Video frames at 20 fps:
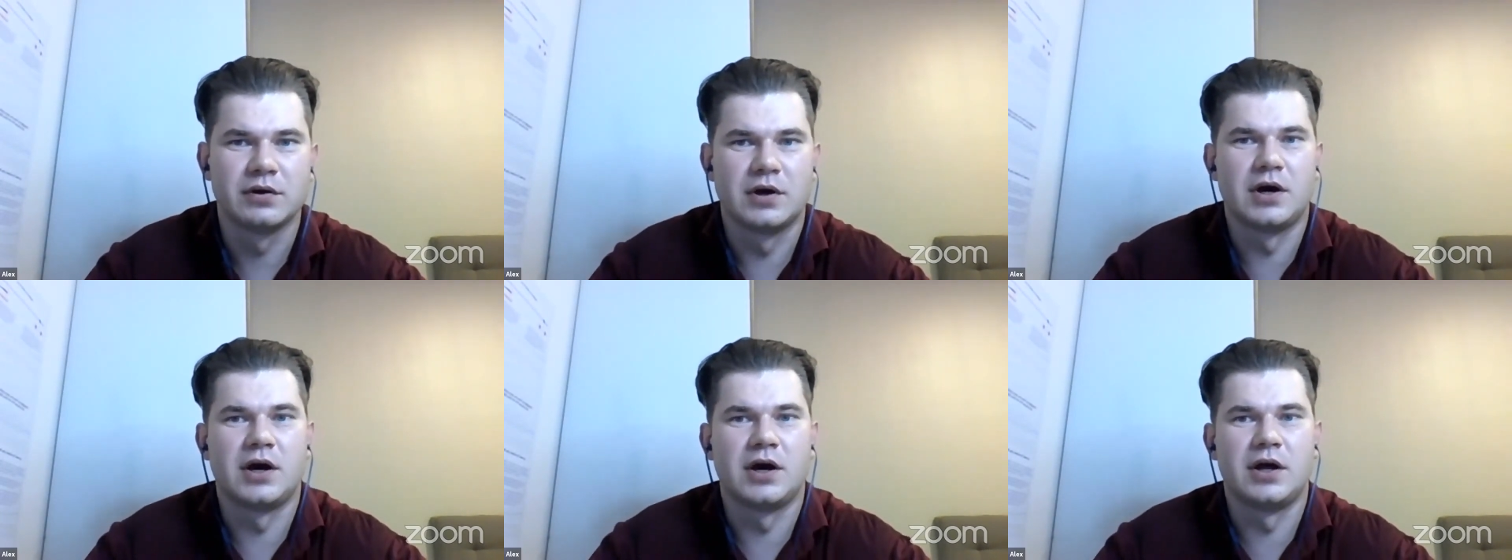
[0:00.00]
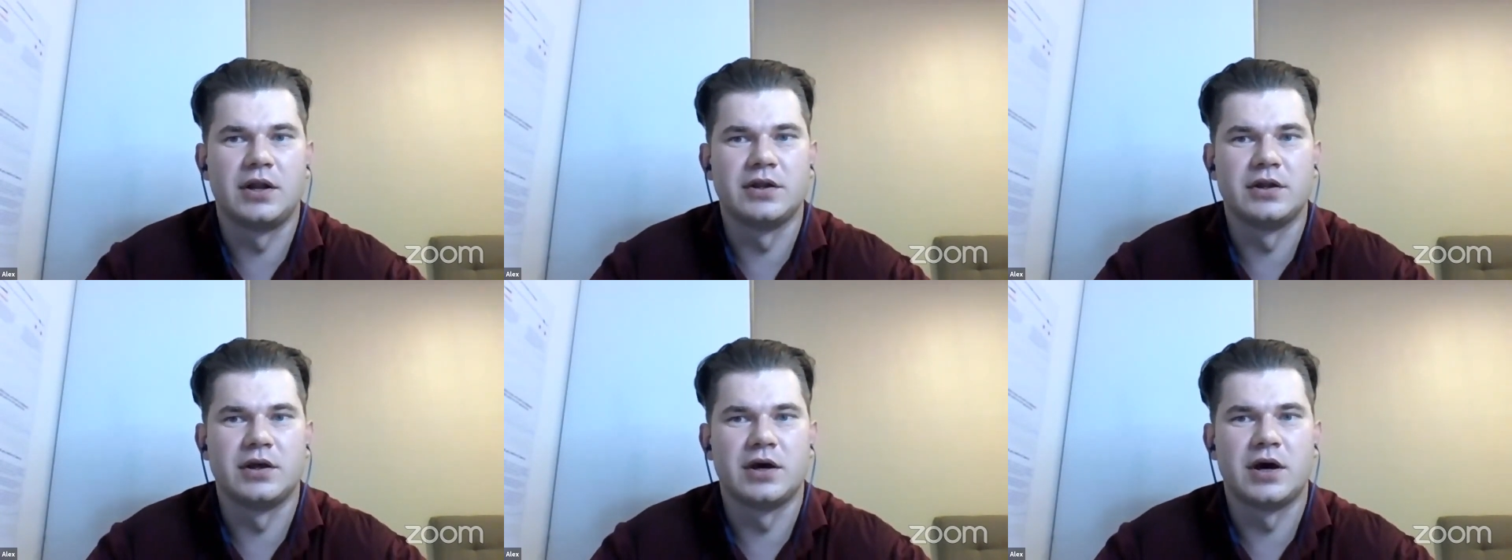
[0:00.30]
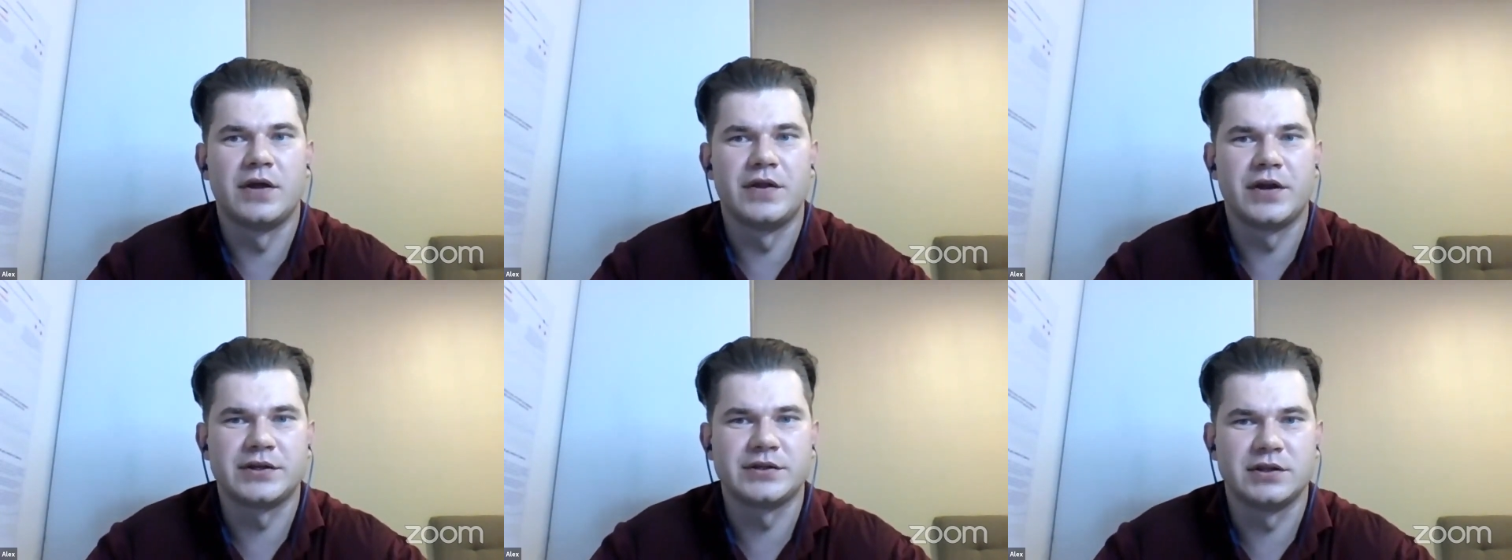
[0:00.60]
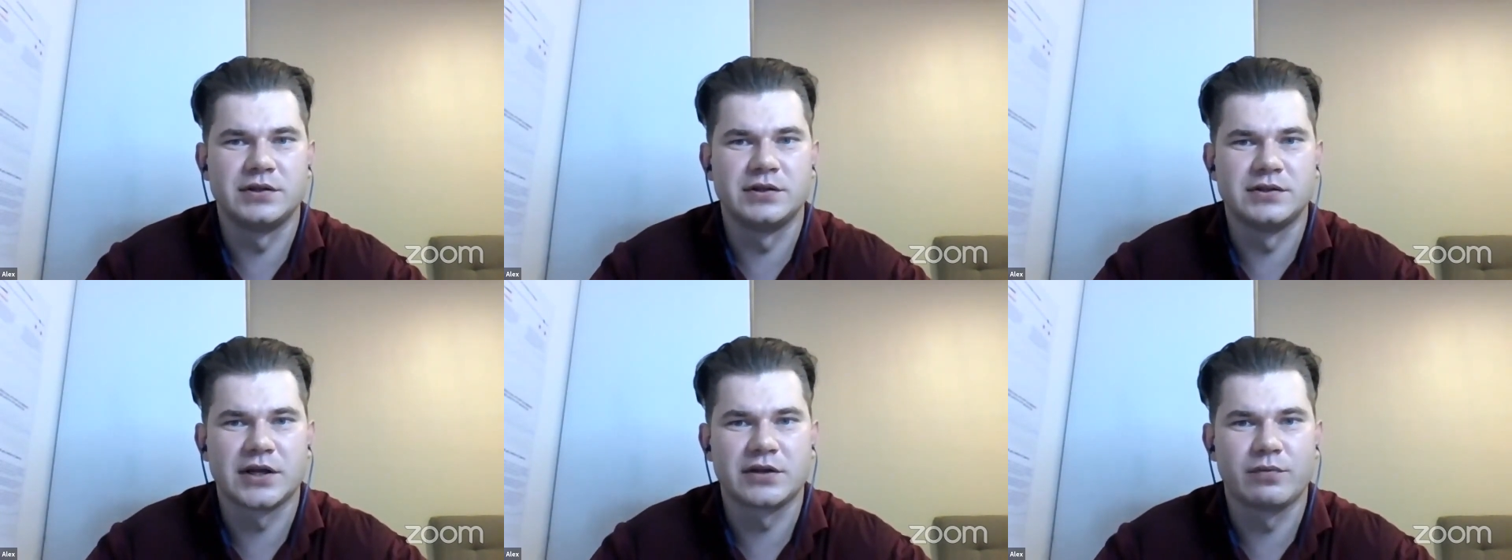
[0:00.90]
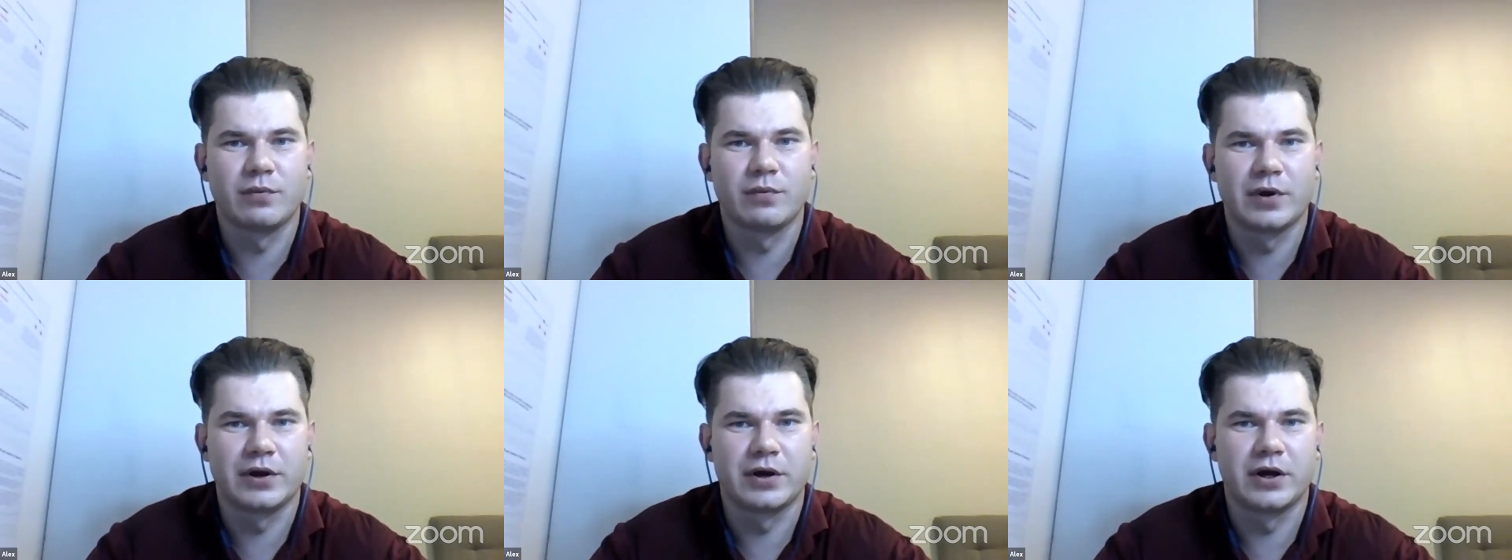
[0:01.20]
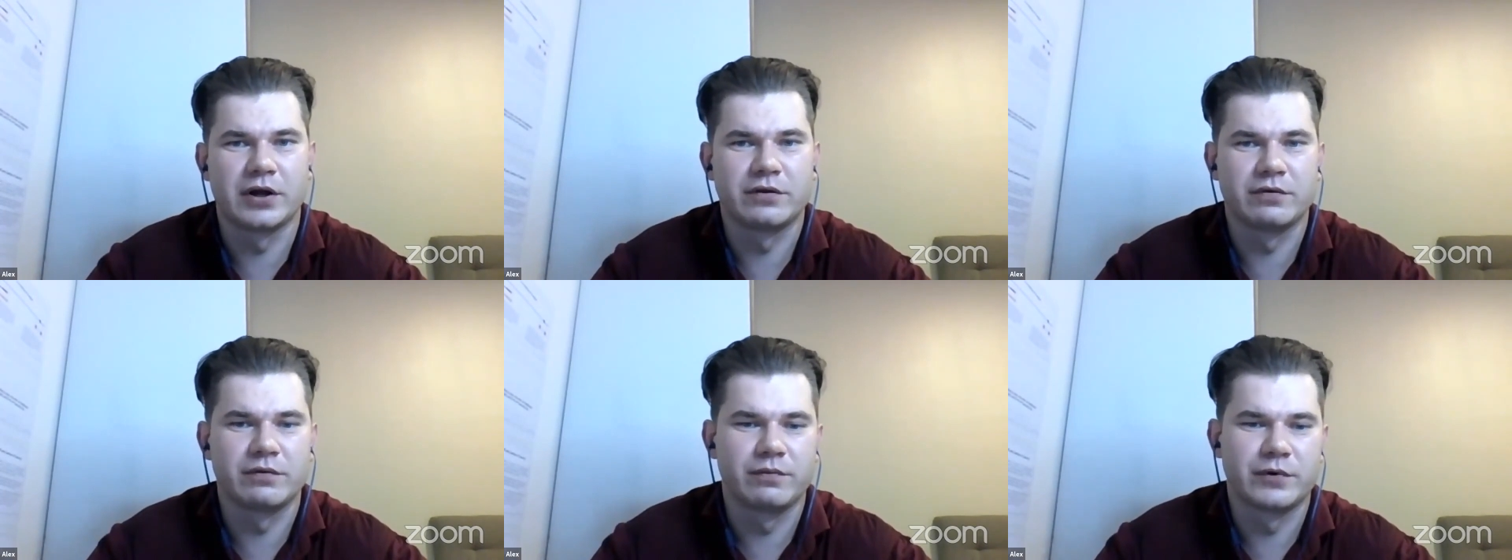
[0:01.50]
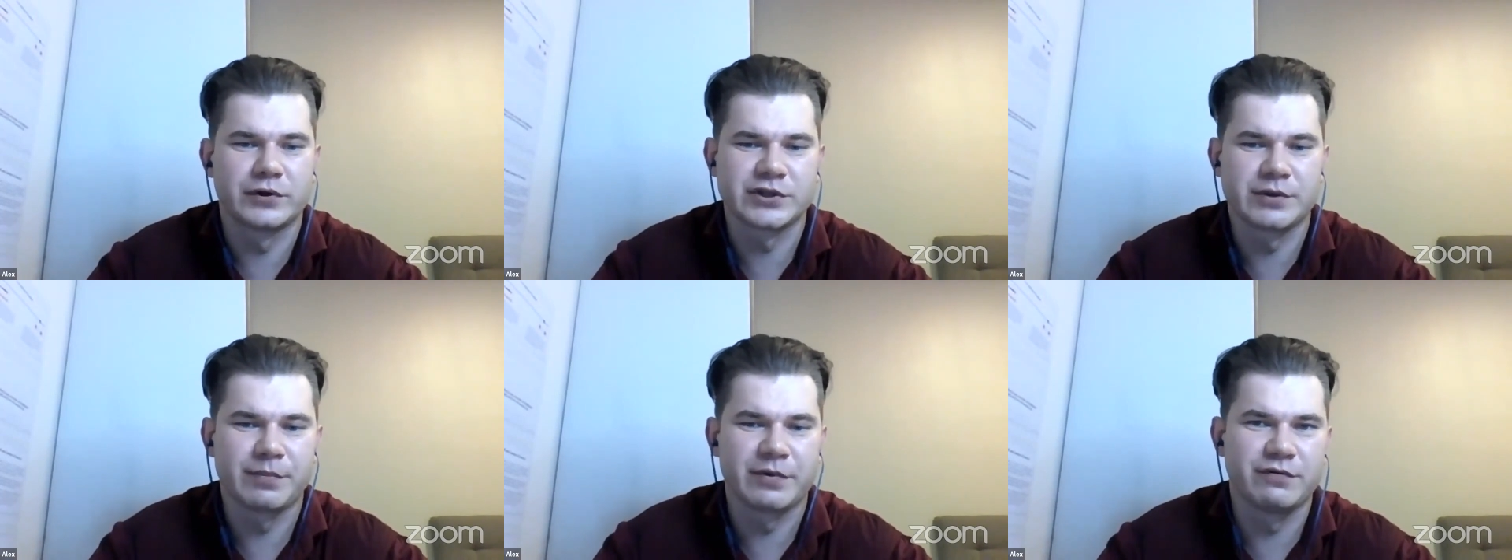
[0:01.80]
and address it that way right
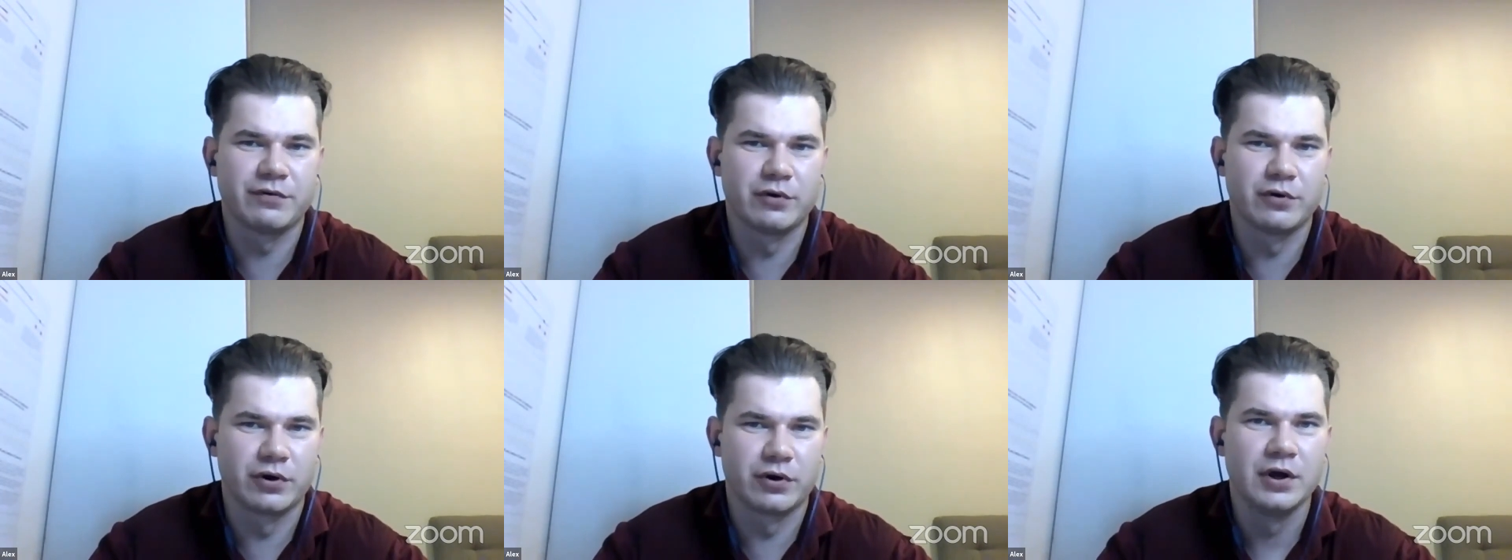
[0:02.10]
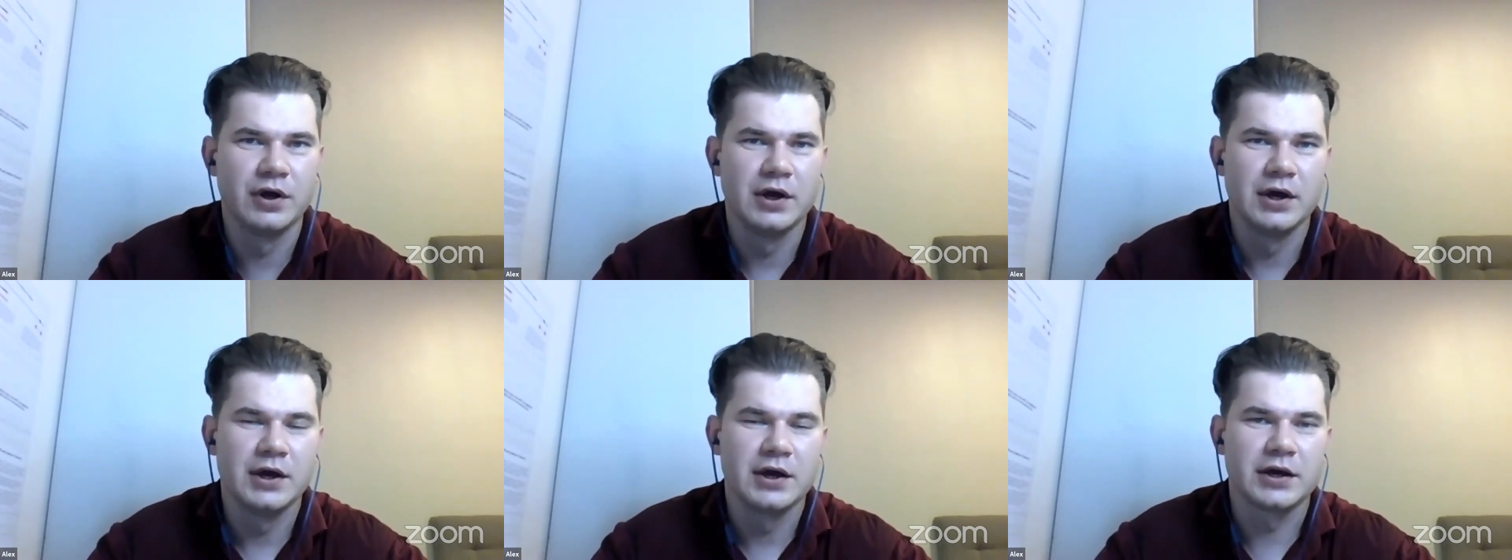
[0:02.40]
for example if your